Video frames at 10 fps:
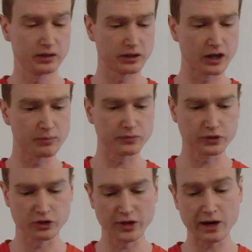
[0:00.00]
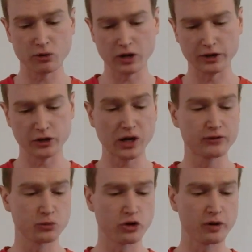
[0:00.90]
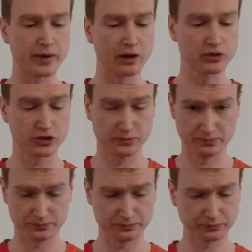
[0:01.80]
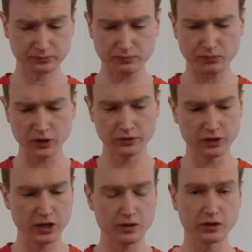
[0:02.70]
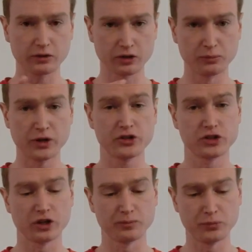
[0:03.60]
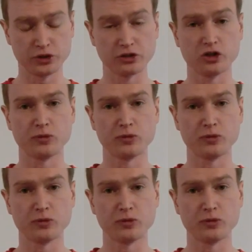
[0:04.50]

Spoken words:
So now I don't have to worry about the compressor putting too